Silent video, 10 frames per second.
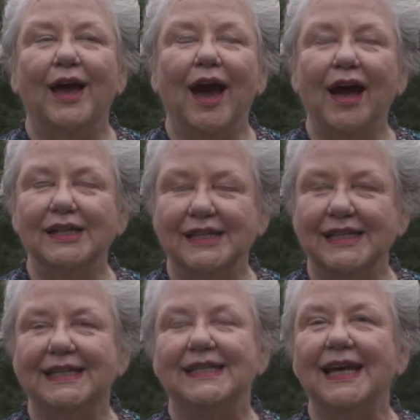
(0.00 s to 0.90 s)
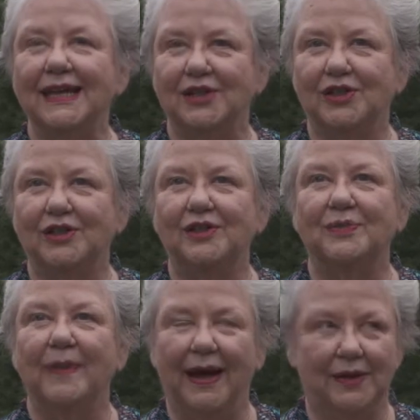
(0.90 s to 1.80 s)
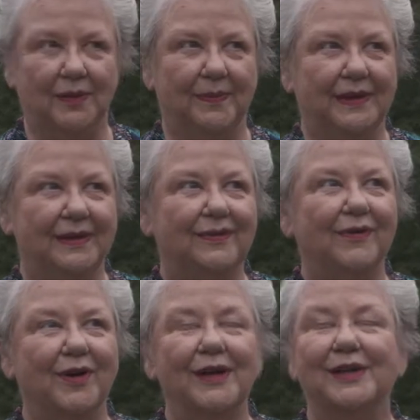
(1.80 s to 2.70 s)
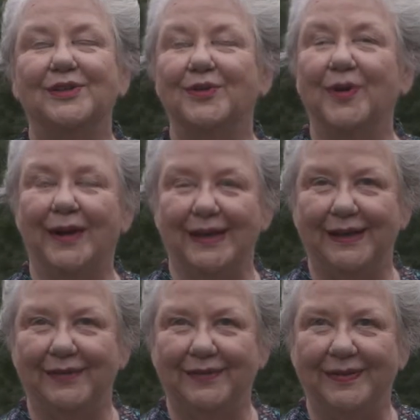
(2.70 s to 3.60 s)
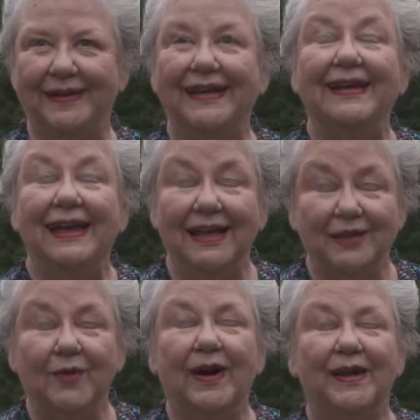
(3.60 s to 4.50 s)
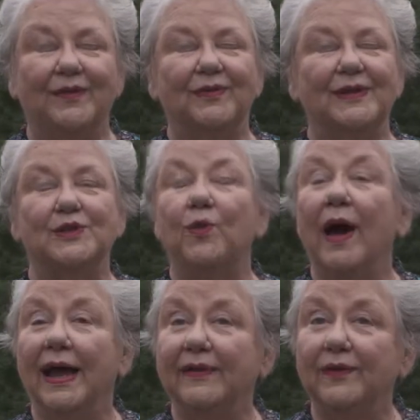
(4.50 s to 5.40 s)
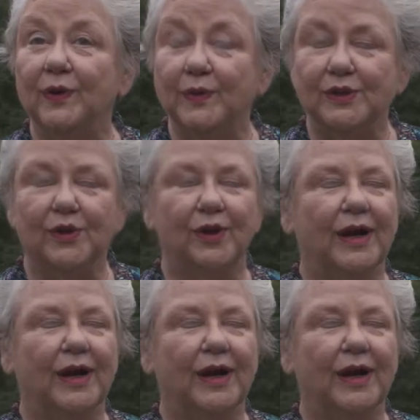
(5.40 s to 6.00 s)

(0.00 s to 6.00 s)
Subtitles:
ostentatious monument for his grave and the grave of his wife, who was her